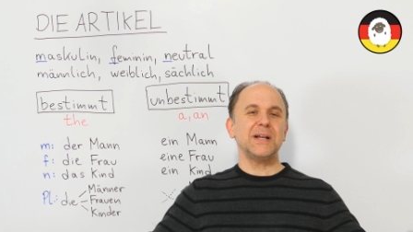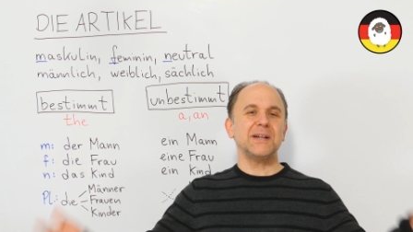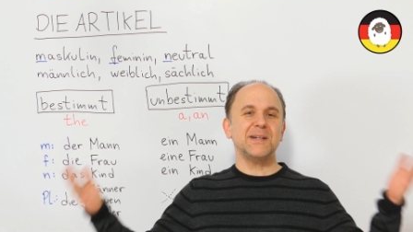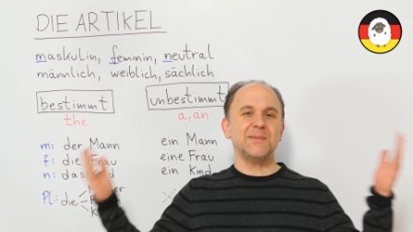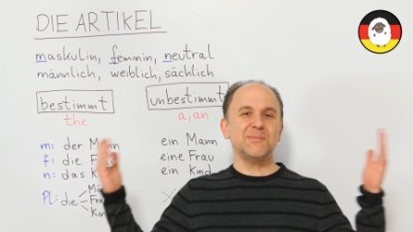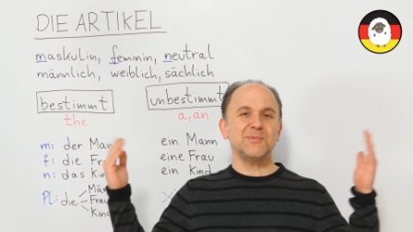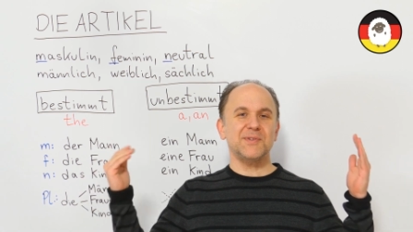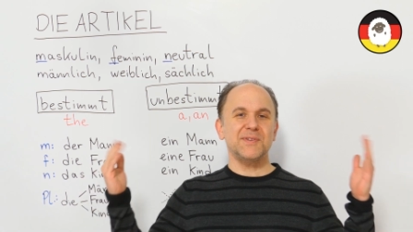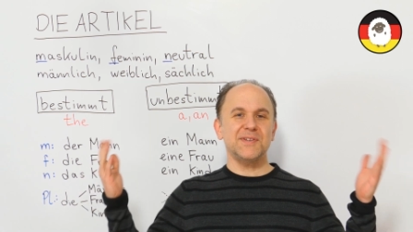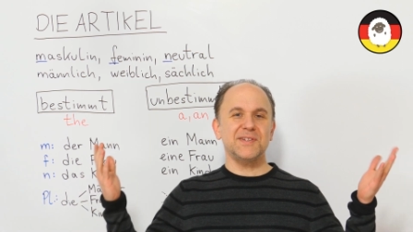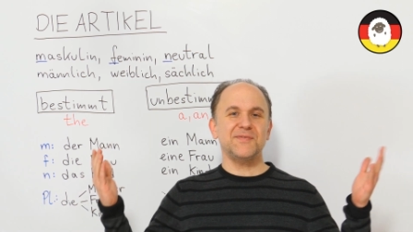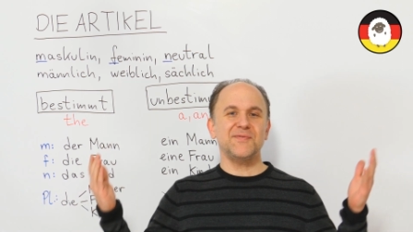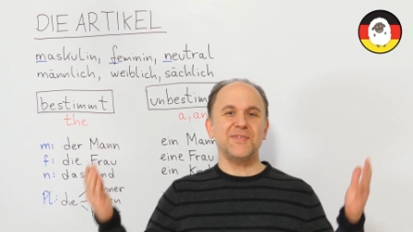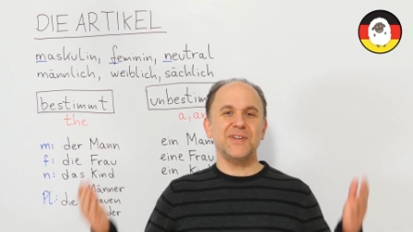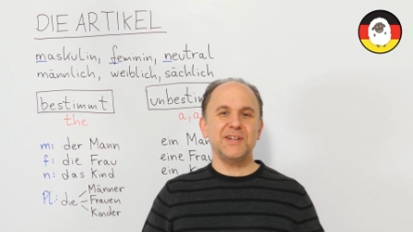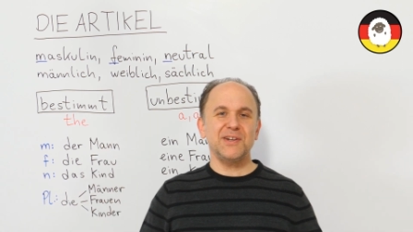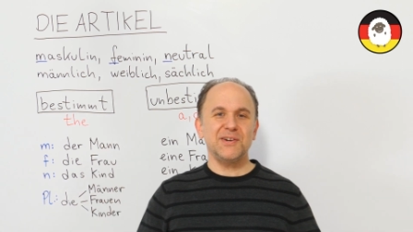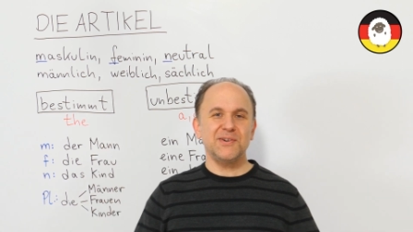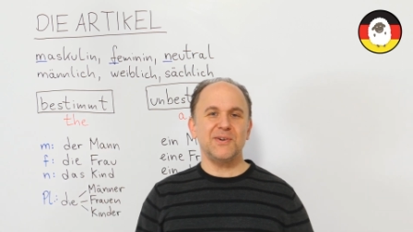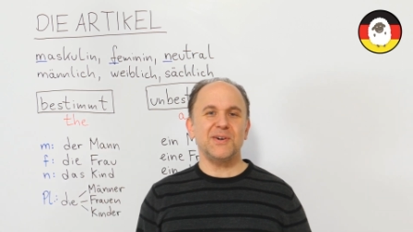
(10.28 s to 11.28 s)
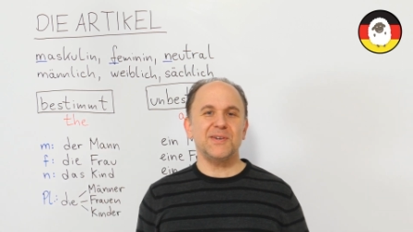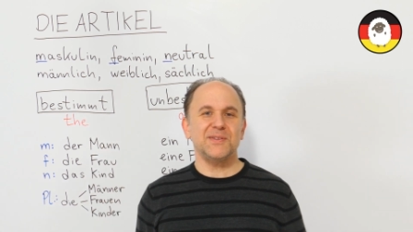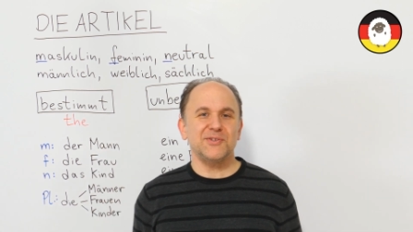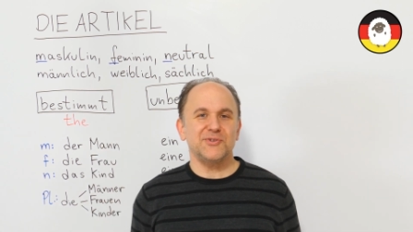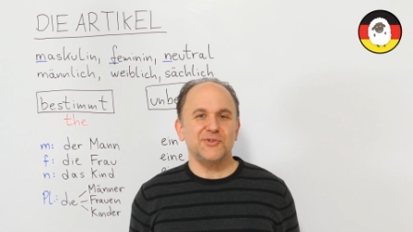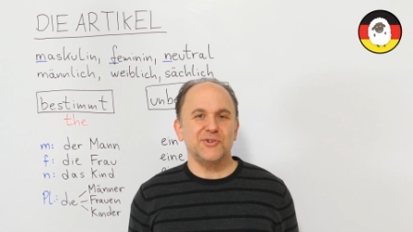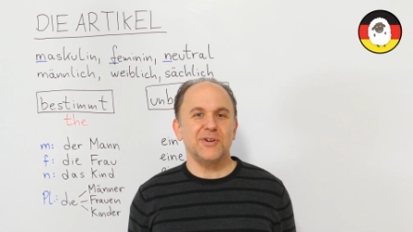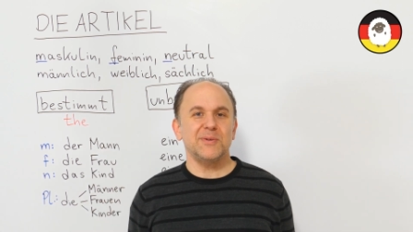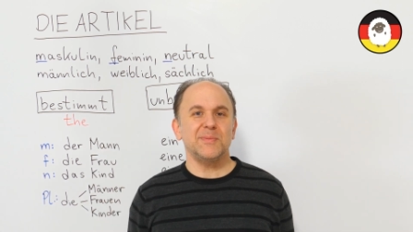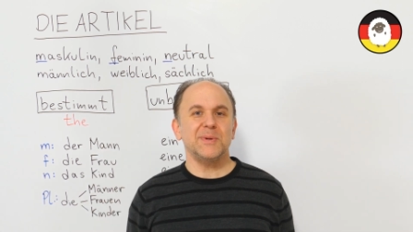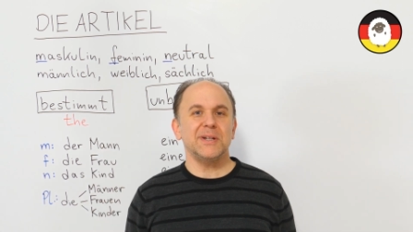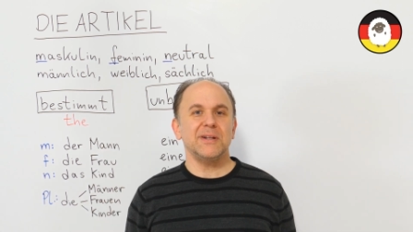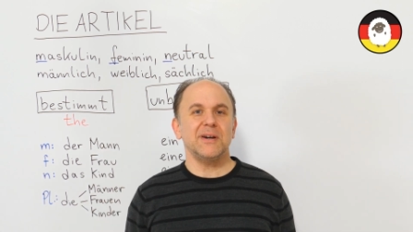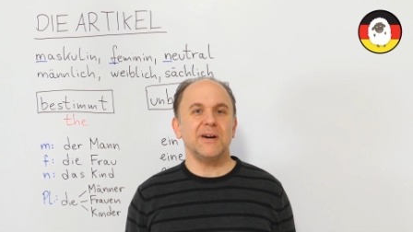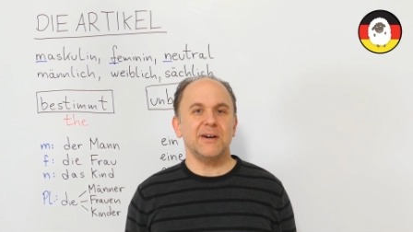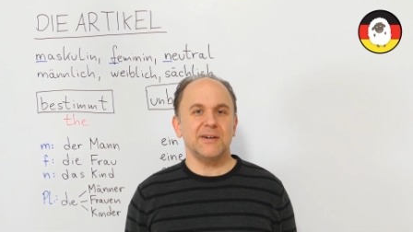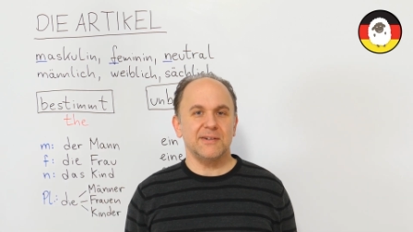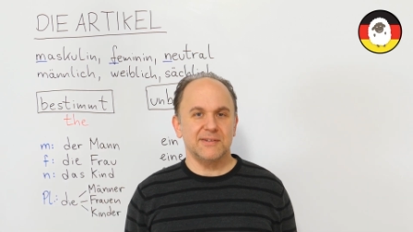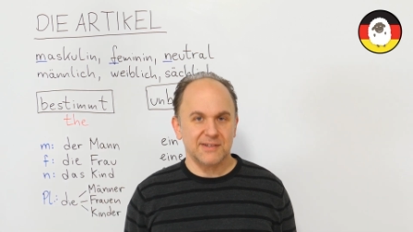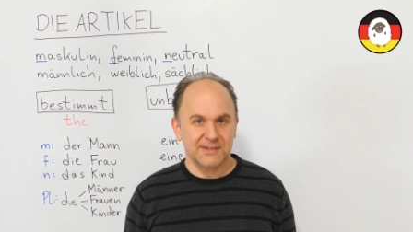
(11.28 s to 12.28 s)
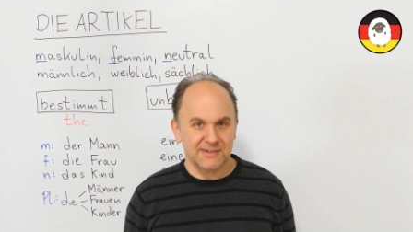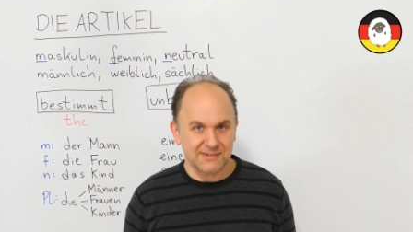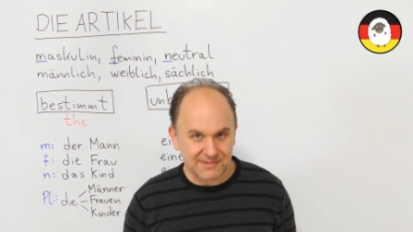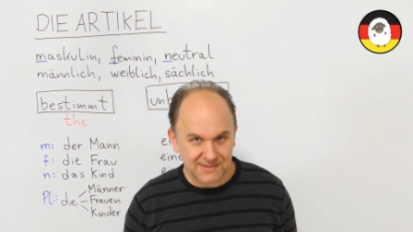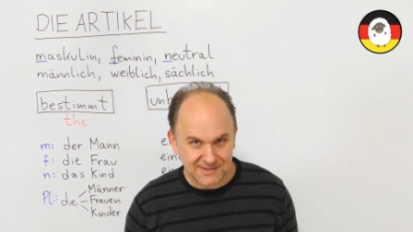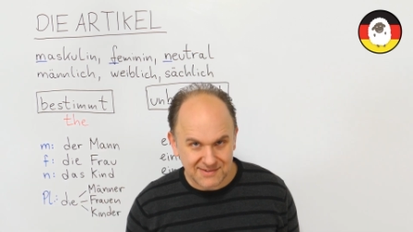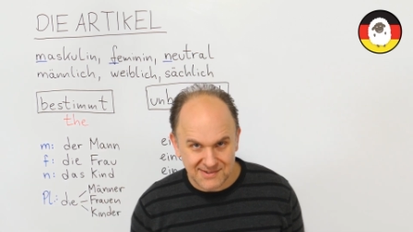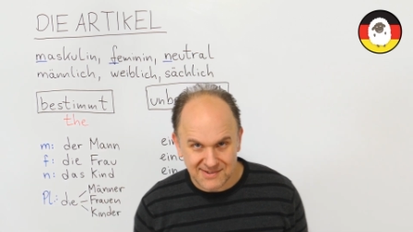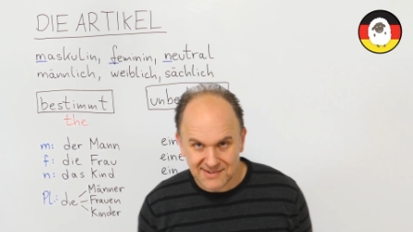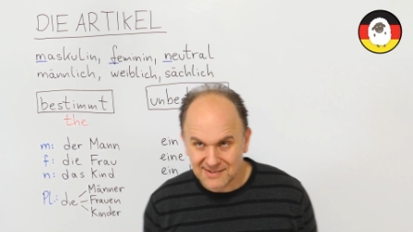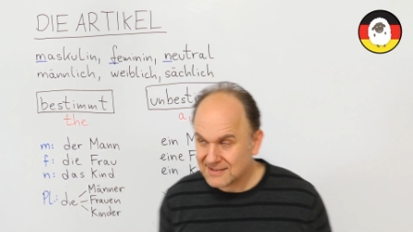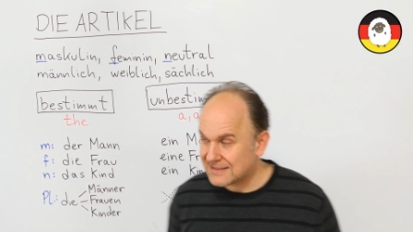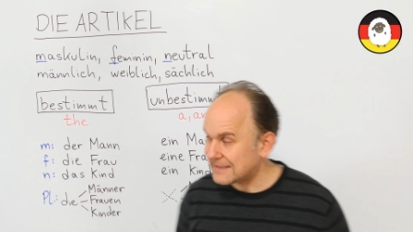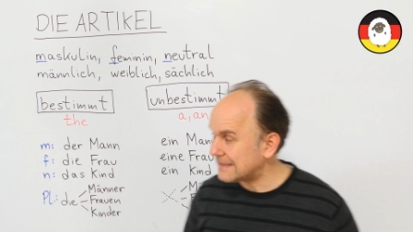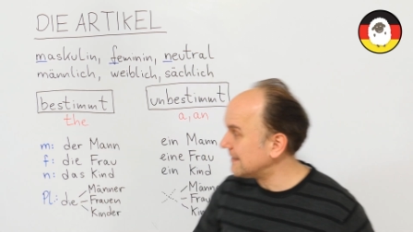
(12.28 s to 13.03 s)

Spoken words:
and welcome to this video on the German articles,